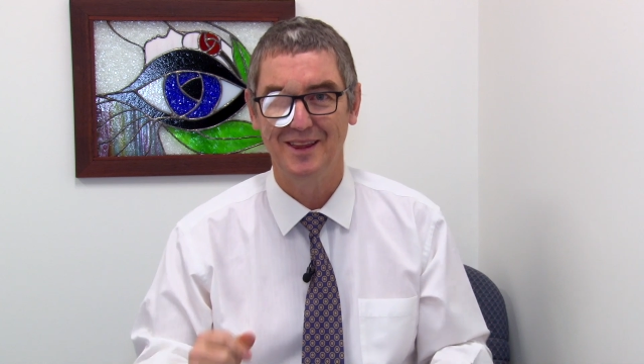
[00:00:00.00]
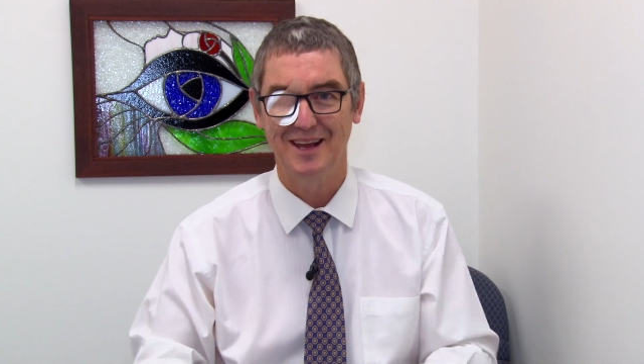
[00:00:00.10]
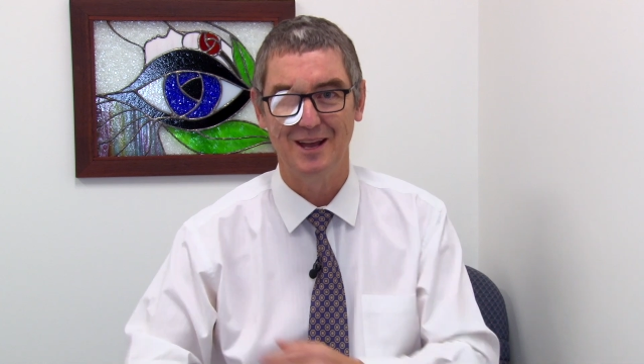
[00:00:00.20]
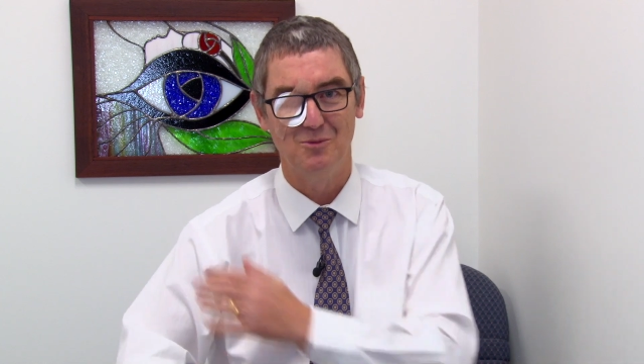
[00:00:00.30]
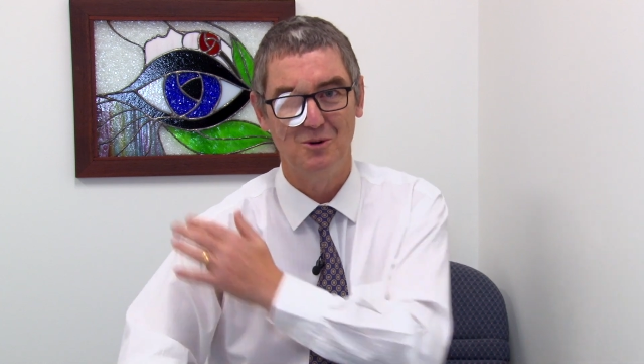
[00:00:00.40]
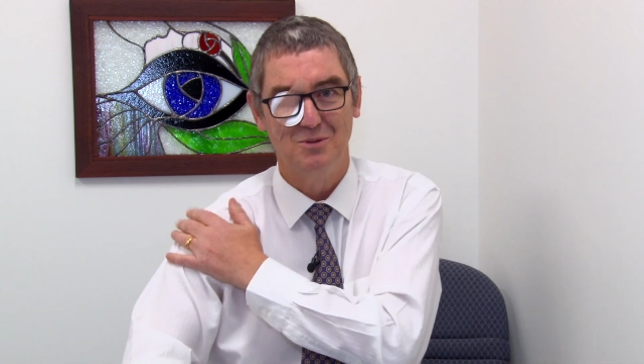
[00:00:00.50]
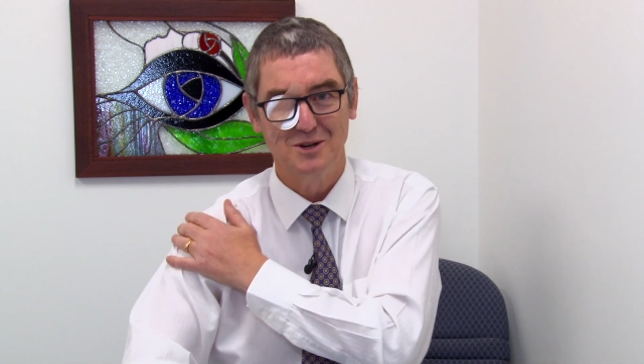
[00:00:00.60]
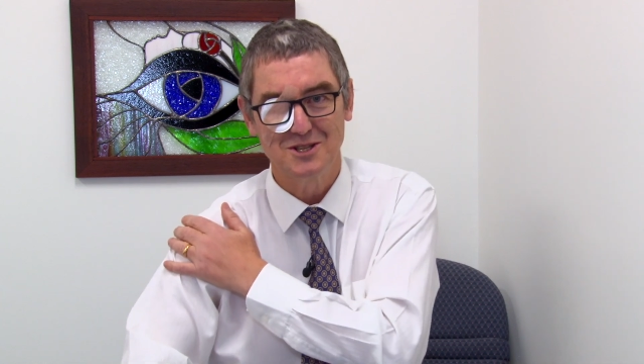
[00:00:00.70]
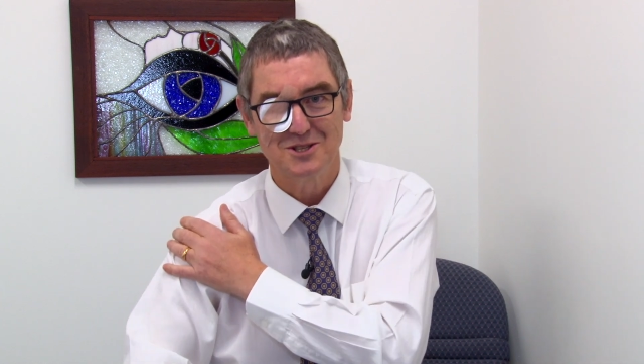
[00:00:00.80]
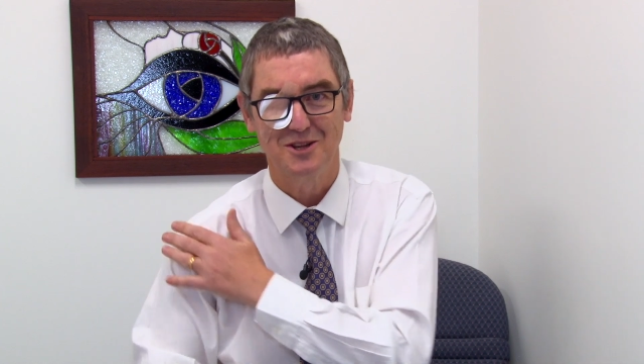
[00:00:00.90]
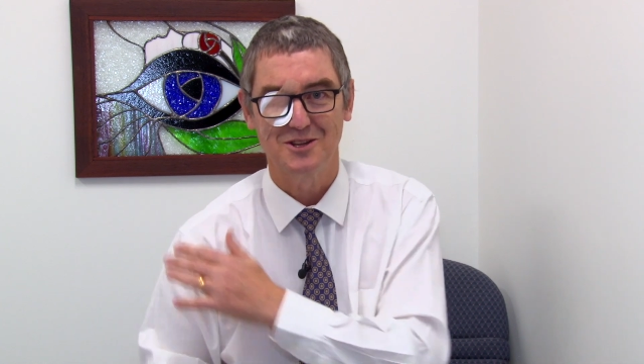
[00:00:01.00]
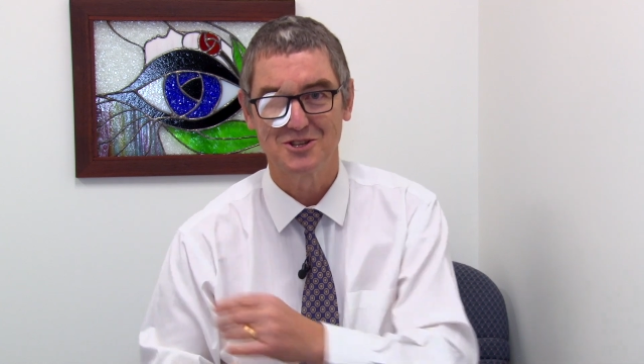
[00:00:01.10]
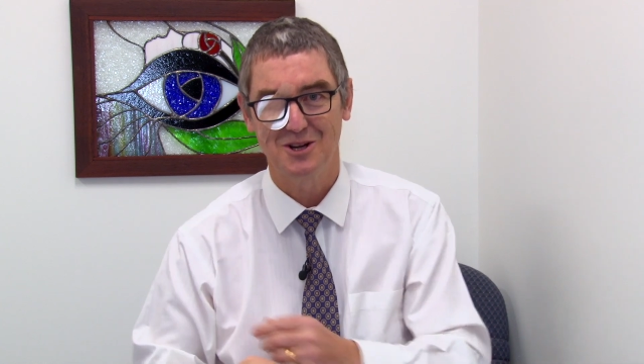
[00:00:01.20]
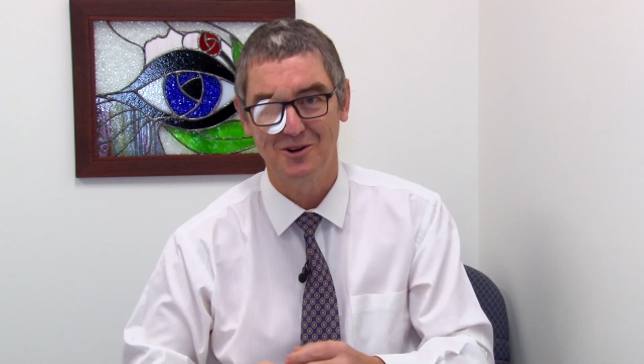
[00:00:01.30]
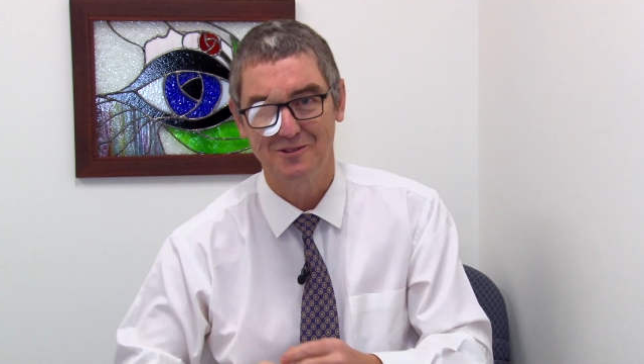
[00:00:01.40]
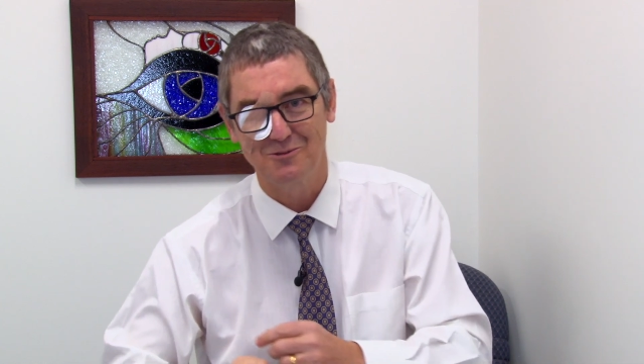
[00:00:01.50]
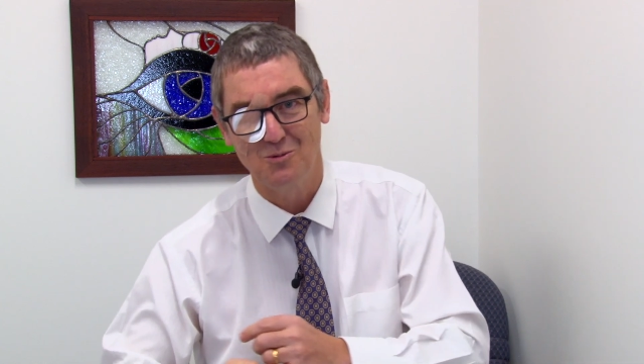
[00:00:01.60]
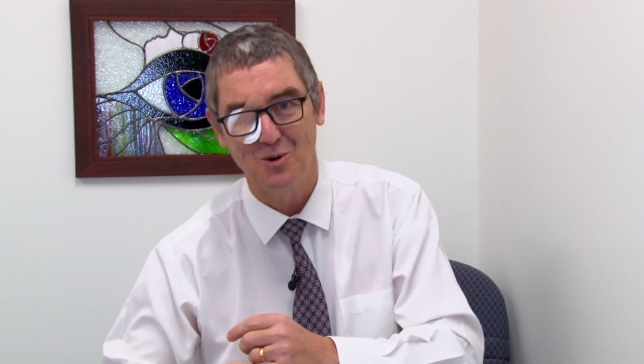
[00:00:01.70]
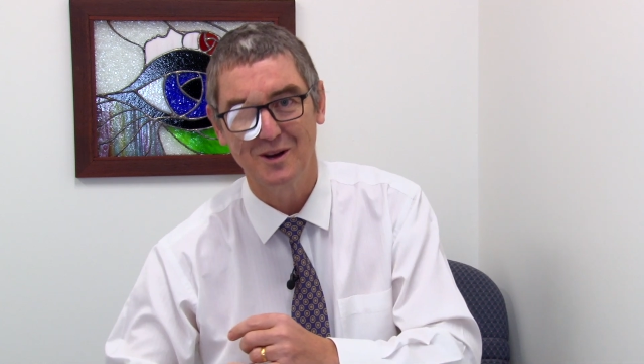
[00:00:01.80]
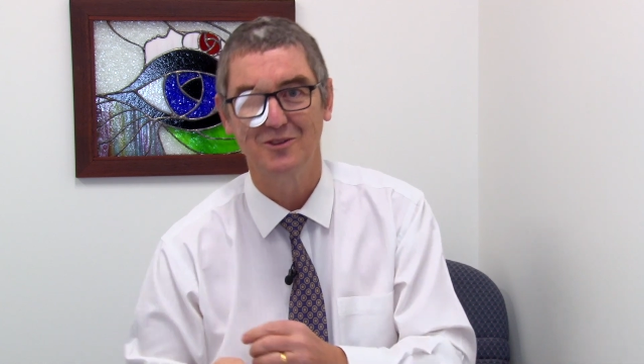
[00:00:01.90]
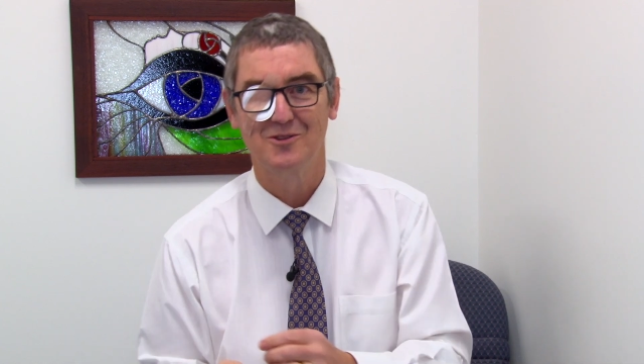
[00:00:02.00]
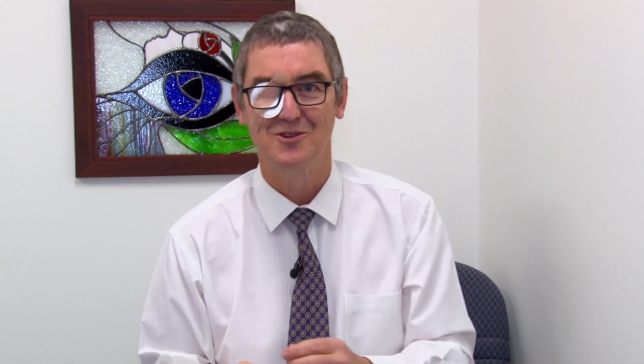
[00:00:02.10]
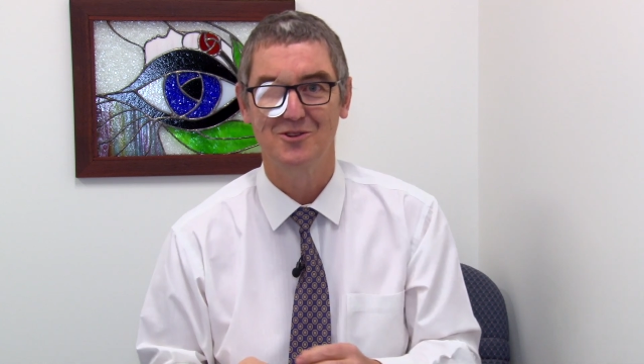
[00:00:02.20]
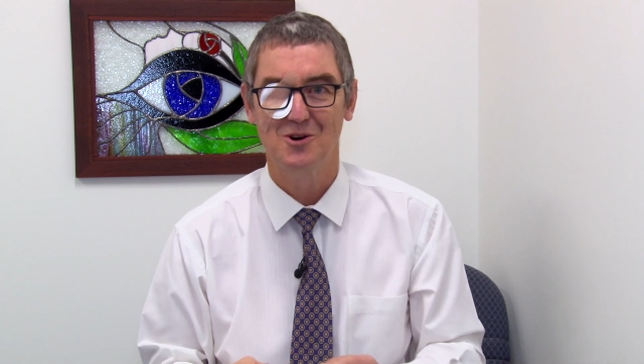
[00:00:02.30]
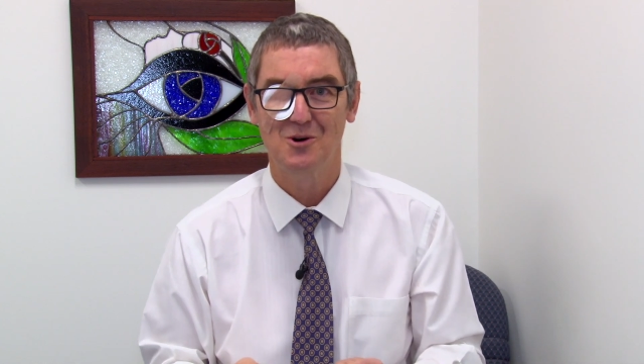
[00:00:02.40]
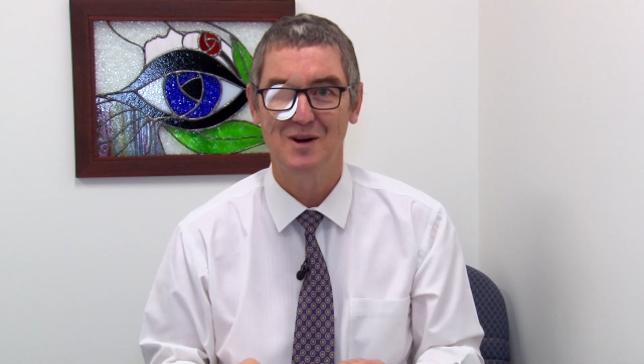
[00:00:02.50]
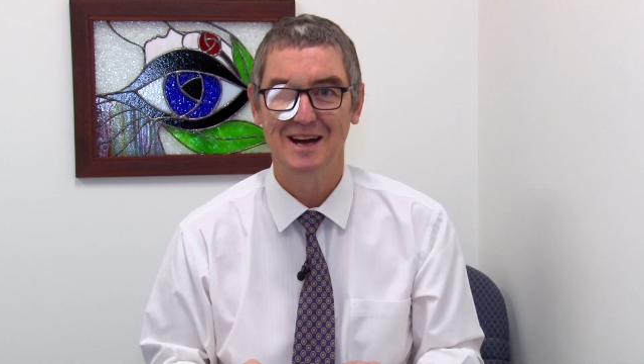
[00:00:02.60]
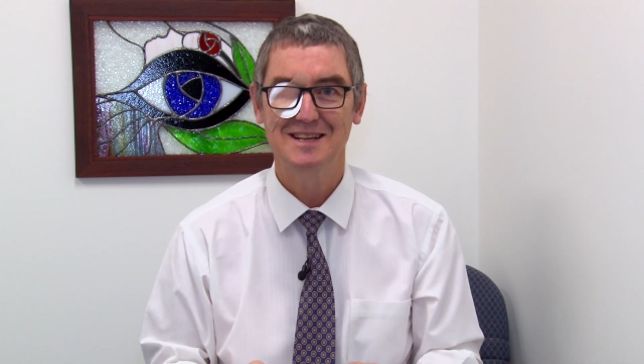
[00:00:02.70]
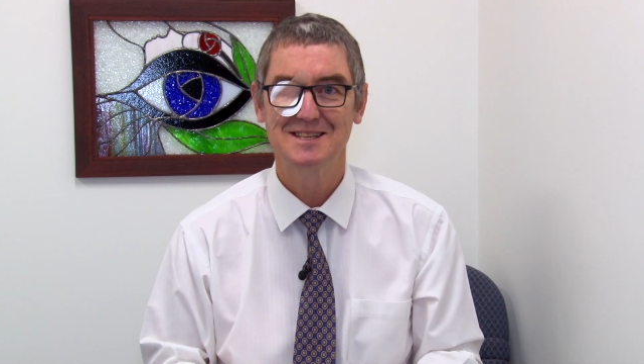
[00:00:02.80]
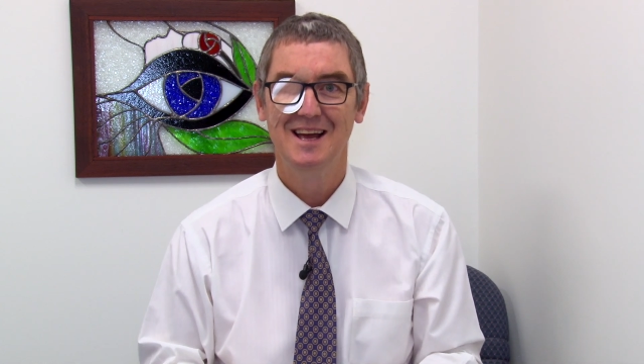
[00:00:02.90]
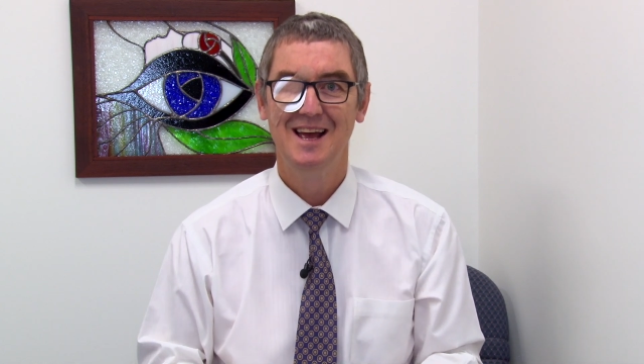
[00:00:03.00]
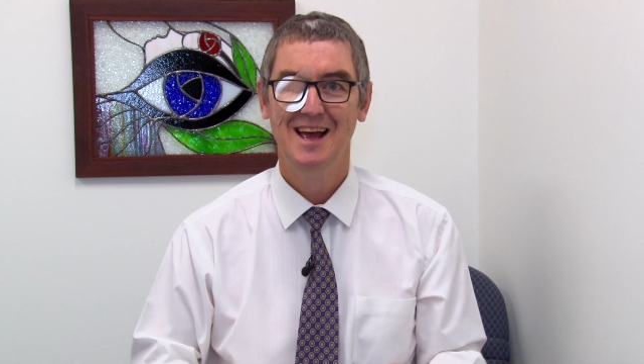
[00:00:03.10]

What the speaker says: they get more bruises on the shoulder from walking through doorways.